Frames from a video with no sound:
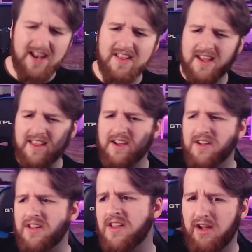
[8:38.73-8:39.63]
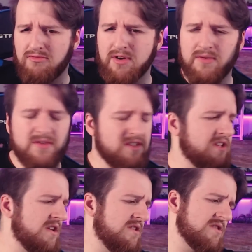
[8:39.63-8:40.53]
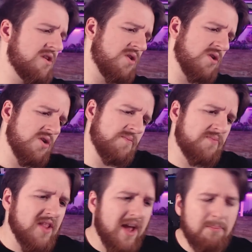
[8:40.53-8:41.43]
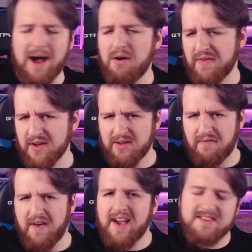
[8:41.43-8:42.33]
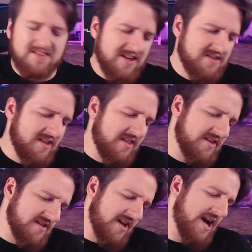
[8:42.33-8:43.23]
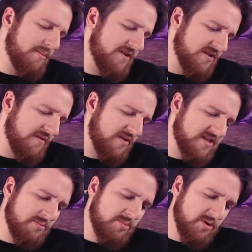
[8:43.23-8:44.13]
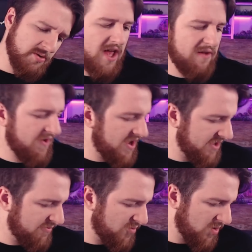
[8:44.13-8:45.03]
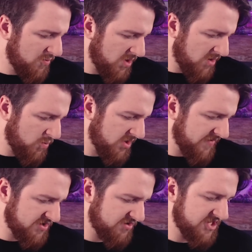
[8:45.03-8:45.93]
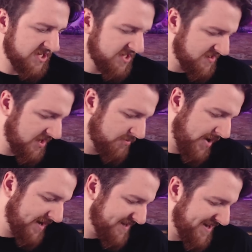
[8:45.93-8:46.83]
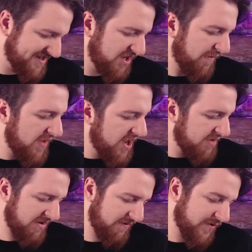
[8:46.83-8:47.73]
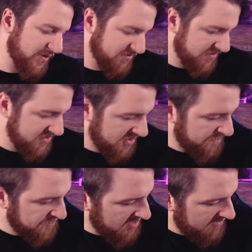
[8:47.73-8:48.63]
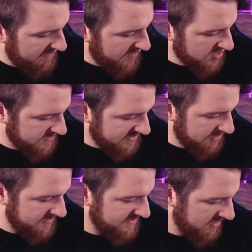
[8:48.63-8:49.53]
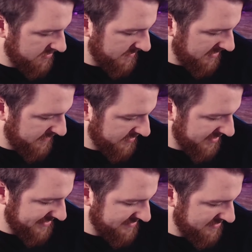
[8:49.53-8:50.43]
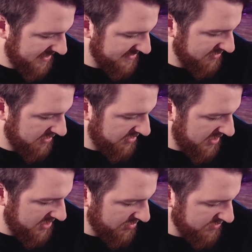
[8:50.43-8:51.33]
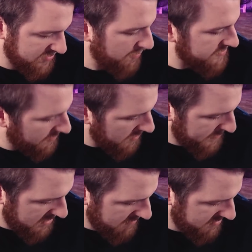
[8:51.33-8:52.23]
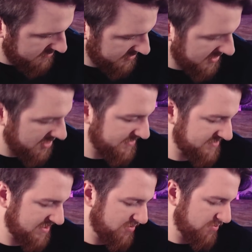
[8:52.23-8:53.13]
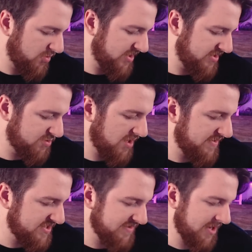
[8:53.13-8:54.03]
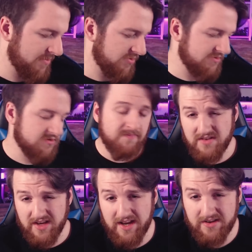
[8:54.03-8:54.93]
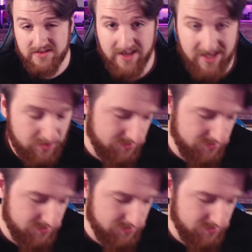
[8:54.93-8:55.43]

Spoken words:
of like little ruses or like battlefield effects essentially that's like happening. So for example, if one of the strategic setbacks is deferred reinforcement. So reinforcements cannot be set on the battlefield until the 3rd or subsequent battle round, and cannot be set up within 12 inches of any models. So it kind of just like kills